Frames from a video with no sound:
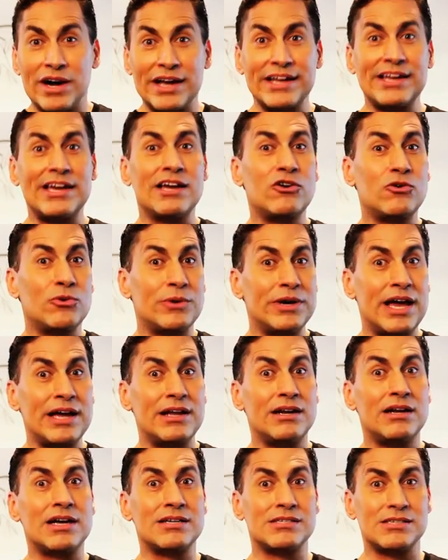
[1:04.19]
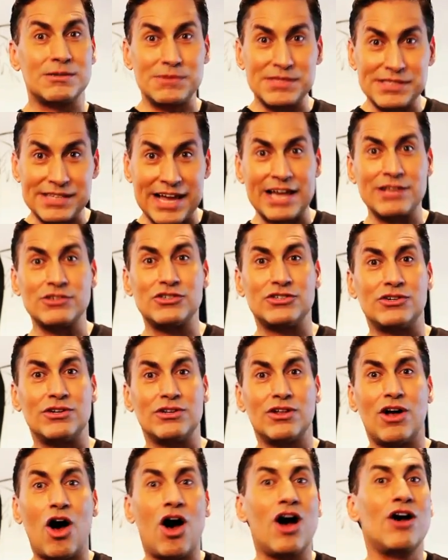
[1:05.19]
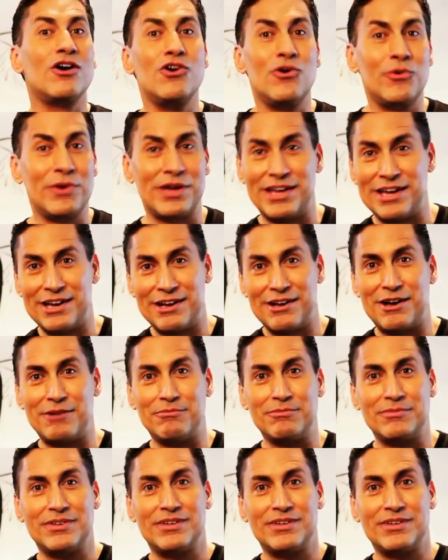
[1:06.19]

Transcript: I can create a substantial ongoing income.